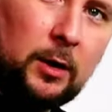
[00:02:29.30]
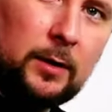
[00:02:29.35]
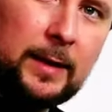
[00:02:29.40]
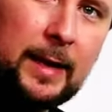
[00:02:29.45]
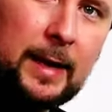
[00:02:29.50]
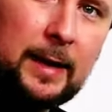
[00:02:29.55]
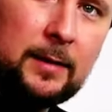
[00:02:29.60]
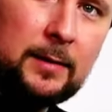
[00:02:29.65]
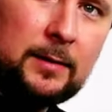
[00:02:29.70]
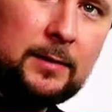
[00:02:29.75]
like
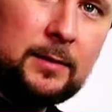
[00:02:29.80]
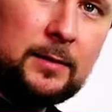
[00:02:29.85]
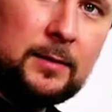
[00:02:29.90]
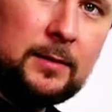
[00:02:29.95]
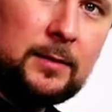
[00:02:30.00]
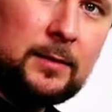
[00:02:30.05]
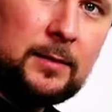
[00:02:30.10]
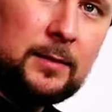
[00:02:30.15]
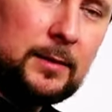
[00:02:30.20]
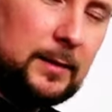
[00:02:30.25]
that,
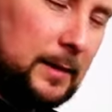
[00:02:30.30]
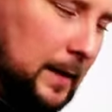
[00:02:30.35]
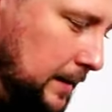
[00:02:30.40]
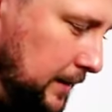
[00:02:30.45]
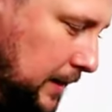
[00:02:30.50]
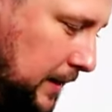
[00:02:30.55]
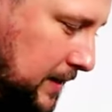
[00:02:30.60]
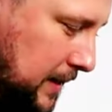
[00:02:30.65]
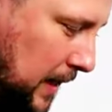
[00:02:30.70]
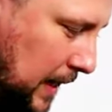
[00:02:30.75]
and
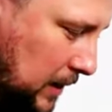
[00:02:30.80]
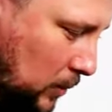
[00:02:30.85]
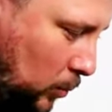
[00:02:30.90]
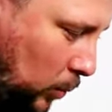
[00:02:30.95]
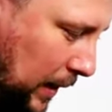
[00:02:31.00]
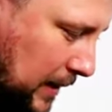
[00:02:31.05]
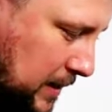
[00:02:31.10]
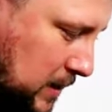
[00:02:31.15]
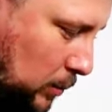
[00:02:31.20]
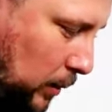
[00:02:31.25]
they'd take
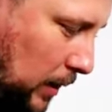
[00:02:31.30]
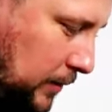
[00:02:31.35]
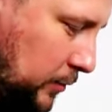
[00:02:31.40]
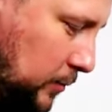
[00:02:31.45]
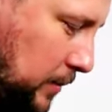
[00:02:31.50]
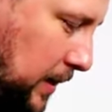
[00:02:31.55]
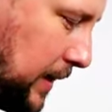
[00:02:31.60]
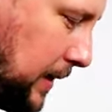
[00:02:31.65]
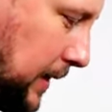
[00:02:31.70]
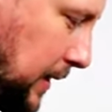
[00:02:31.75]
weight away
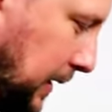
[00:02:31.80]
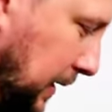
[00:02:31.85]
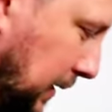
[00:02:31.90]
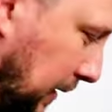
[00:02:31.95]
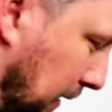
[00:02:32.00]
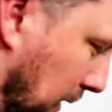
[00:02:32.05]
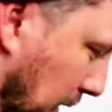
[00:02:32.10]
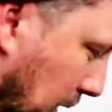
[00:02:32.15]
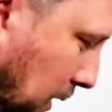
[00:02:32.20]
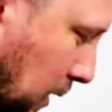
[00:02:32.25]
from here.
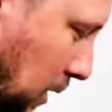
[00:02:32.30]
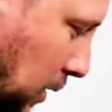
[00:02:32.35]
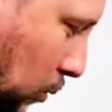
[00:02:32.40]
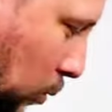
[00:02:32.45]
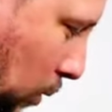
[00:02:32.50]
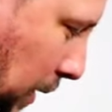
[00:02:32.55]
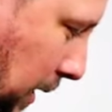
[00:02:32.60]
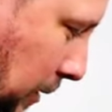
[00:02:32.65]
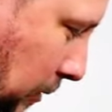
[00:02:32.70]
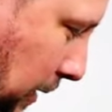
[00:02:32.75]

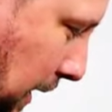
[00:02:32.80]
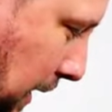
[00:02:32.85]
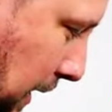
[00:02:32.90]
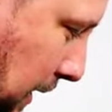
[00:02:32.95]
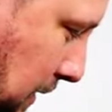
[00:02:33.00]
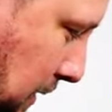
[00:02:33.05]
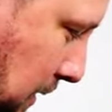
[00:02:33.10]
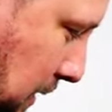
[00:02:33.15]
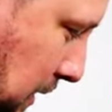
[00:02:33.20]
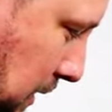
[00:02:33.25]

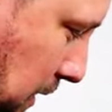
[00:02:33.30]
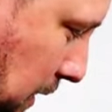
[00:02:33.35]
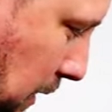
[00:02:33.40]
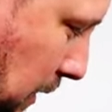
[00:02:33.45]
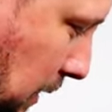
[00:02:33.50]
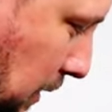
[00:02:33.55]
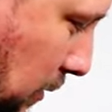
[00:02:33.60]
Whereas